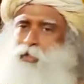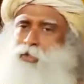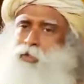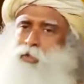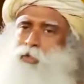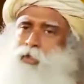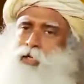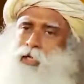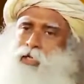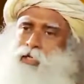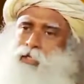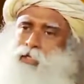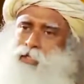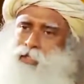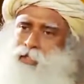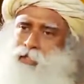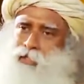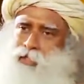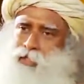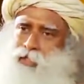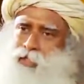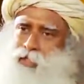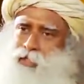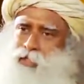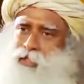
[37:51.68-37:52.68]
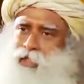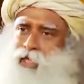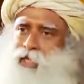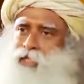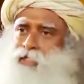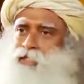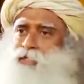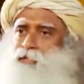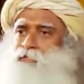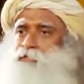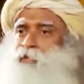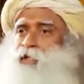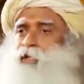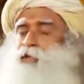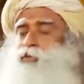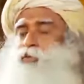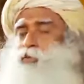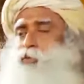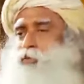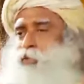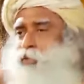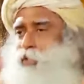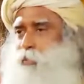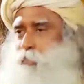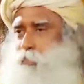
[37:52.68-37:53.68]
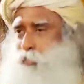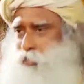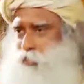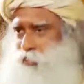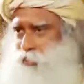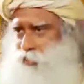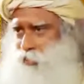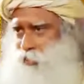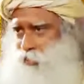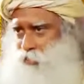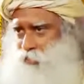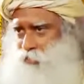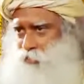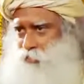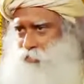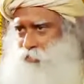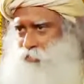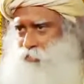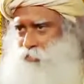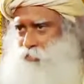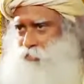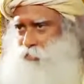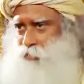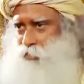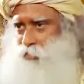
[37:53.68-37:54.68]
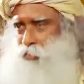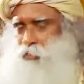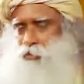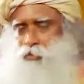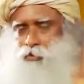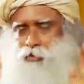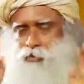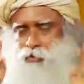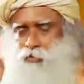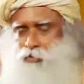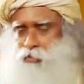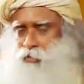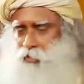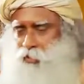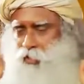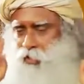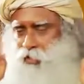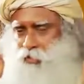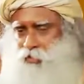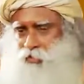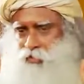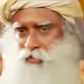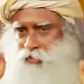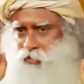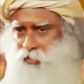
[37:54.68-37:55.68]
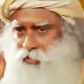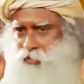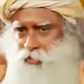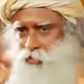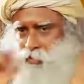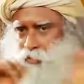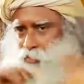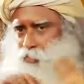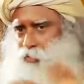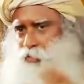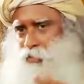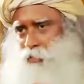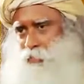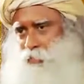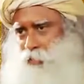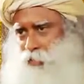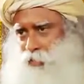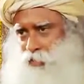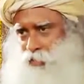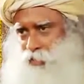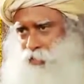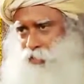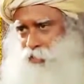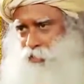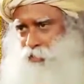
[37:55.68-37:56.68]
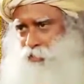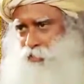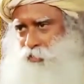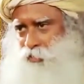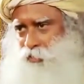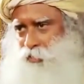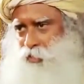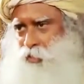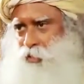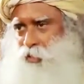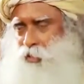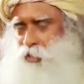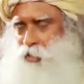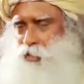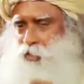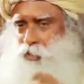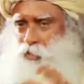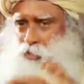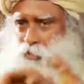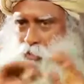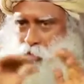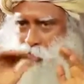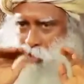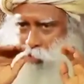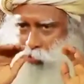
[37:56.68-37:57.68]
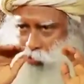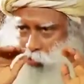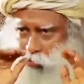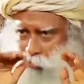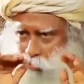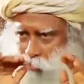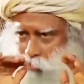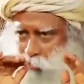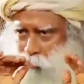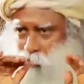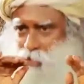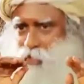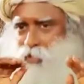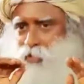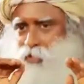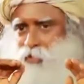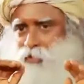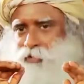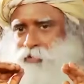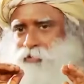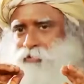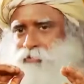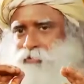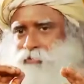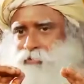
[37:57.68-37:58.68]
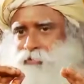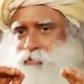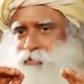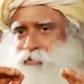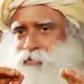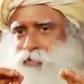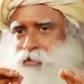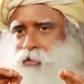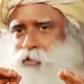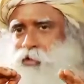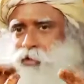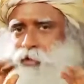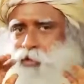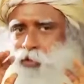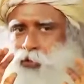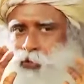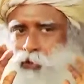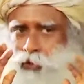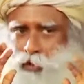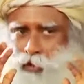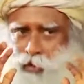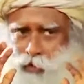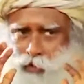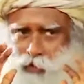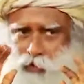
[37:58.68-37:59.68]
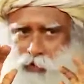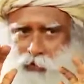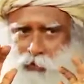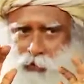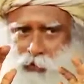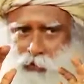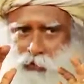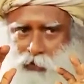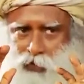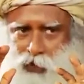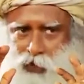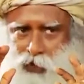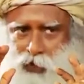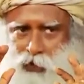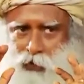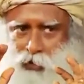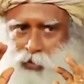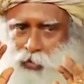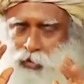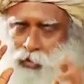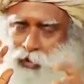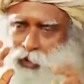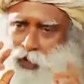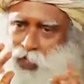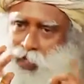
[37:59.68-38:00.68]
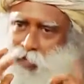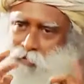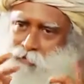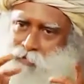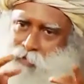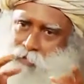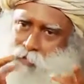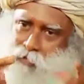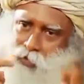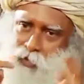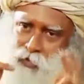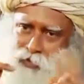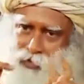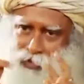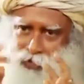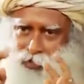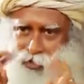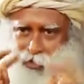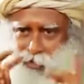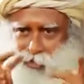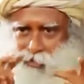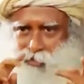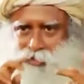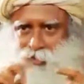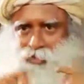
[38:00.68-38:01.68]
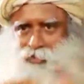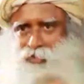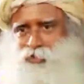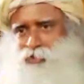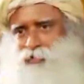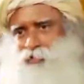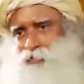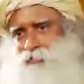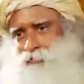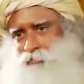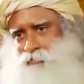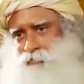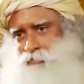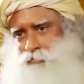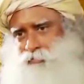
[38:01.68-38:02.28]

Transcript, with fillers: You are addressing it as if they're two separate things. Do not address it as two separate things. You are a human being. You are a human being who's come with both the needs.